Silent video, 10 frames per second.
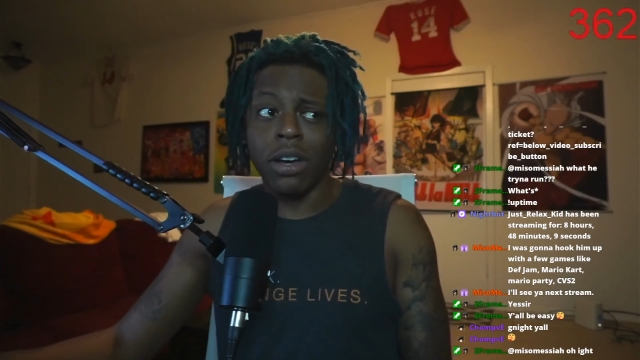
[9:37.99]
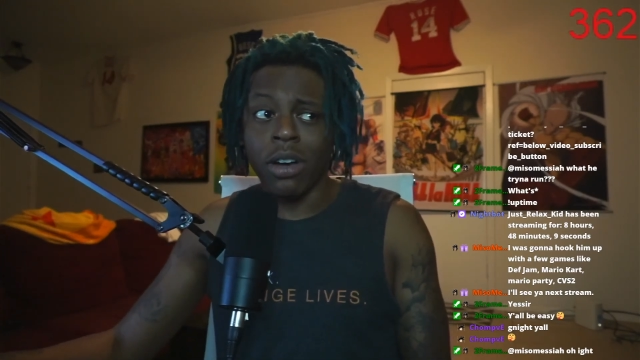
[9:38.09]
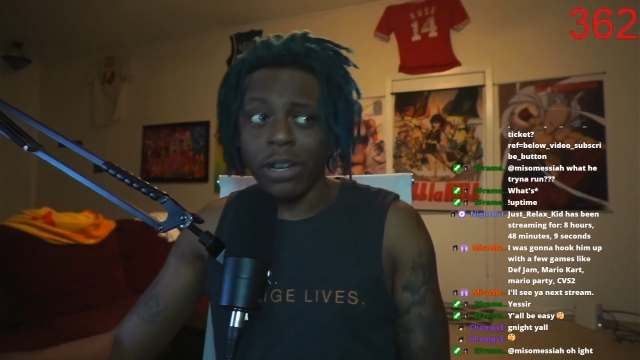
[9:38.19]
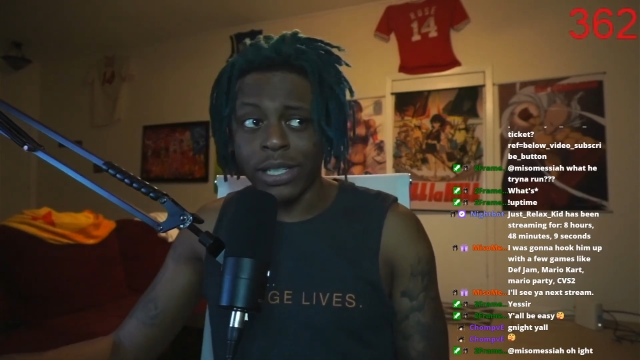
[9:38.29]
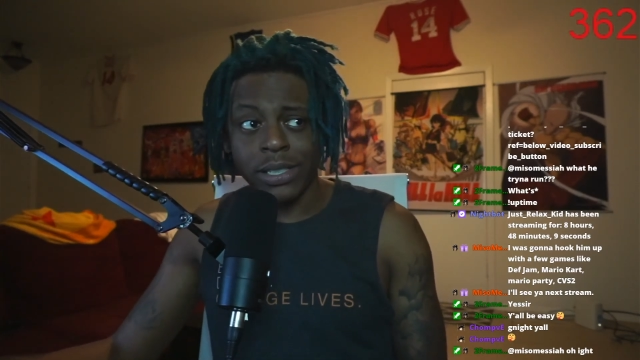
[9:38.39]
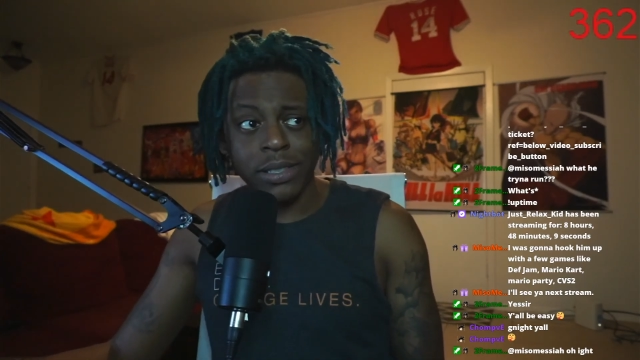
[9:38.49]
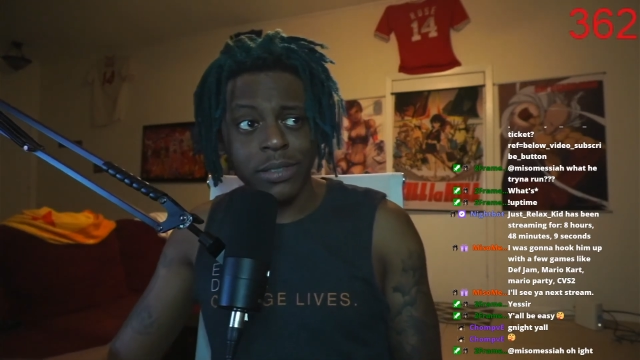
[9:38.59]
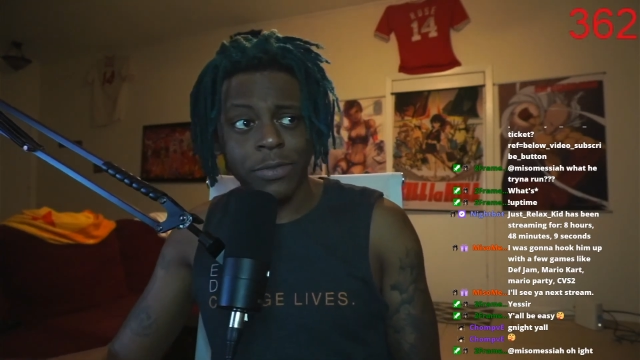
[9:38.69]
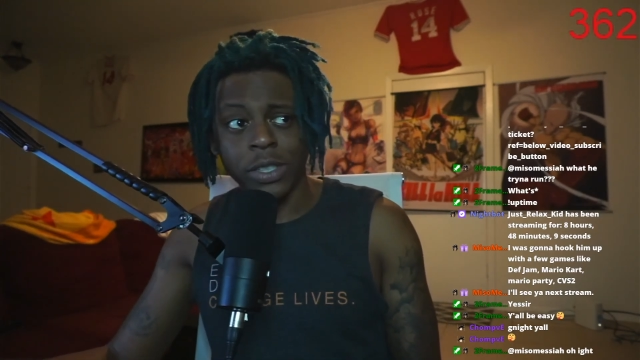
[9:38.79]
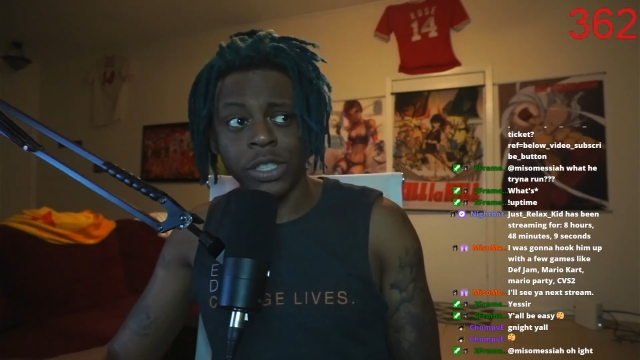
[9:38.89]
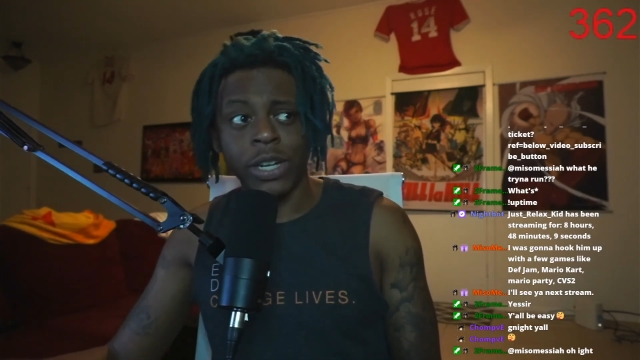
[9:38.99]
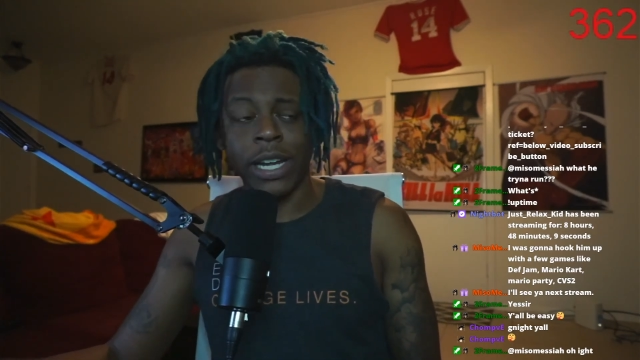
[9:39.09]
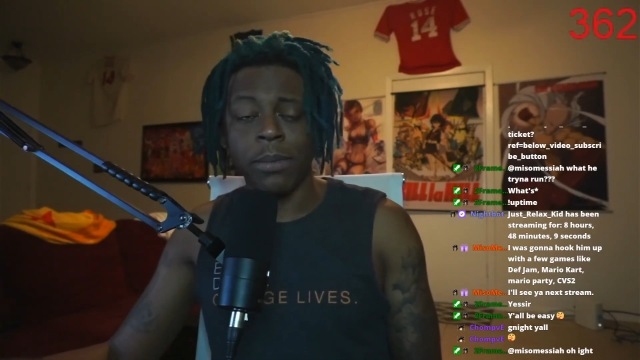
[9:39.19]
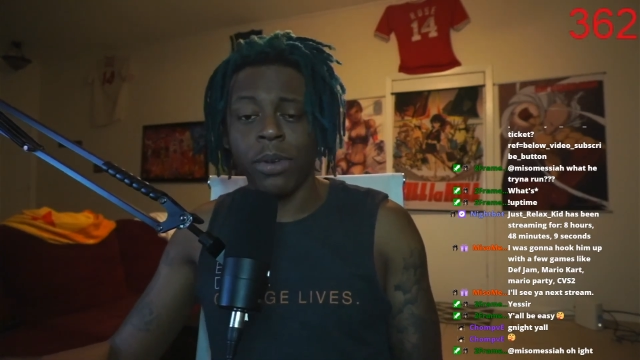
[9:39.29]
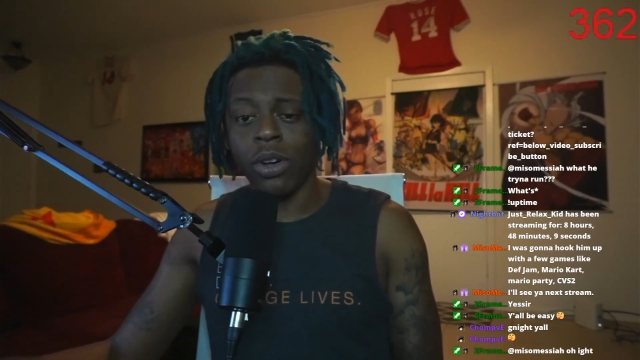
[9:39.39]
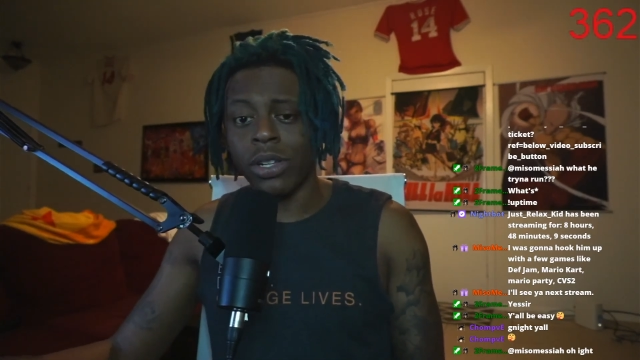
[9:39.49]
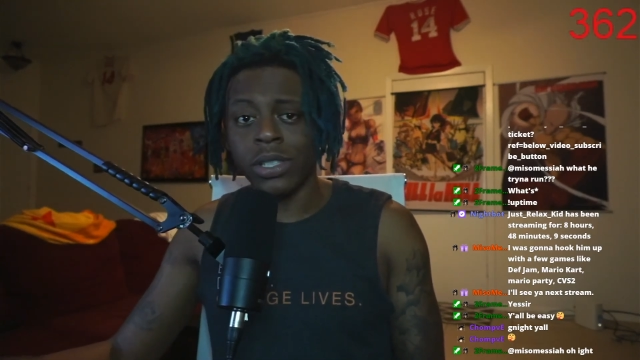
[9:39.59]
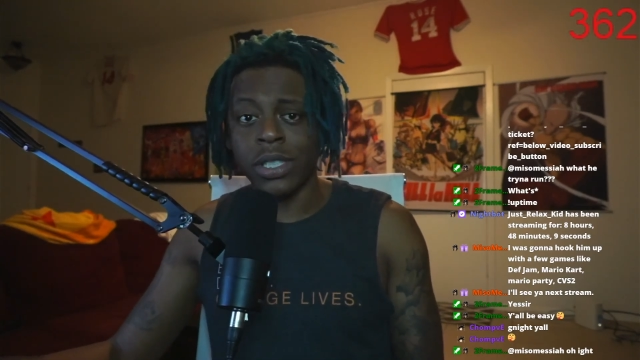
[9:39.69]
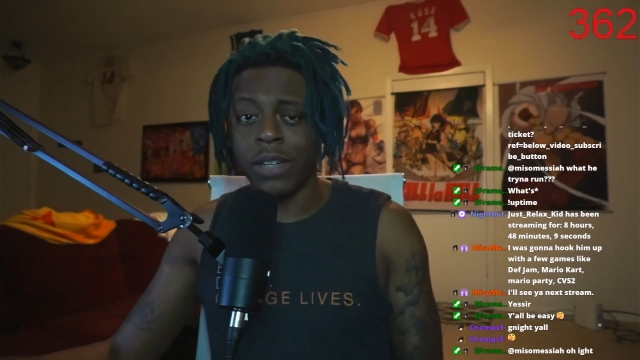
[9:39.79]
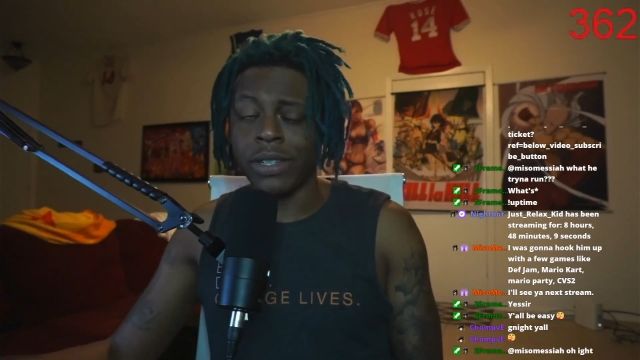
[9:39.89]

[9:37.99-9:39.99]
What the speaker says: August for Dragon Ball and stuff?